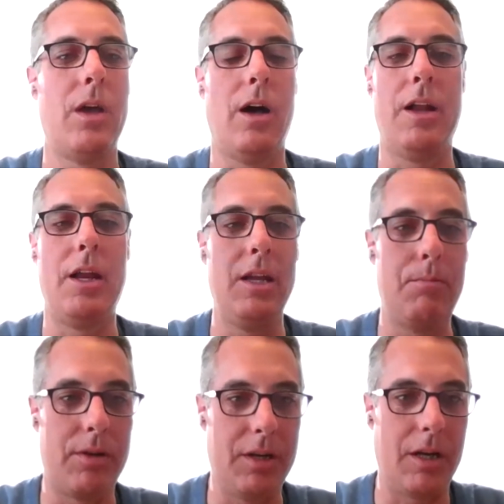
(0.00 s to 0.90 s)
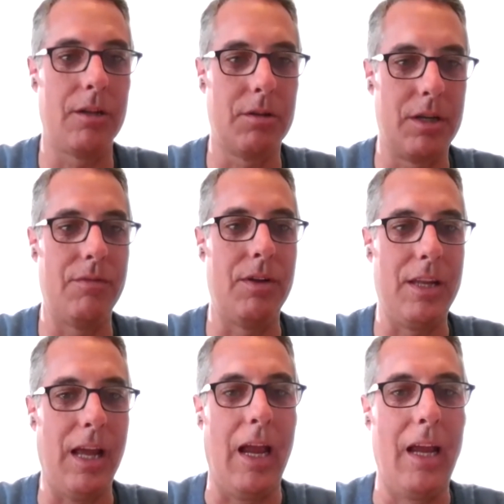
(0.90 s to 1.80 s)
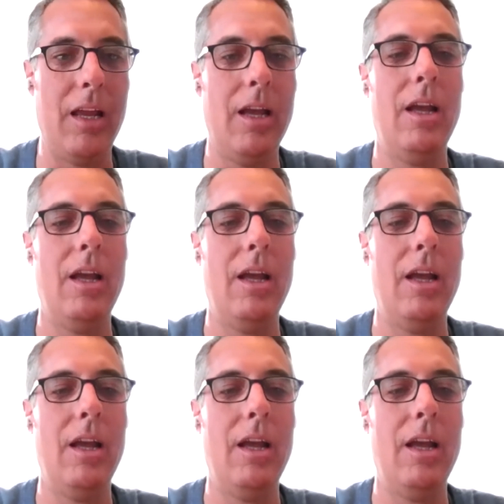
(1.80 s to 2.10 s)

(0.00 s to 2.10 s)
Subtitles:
on any particular given day.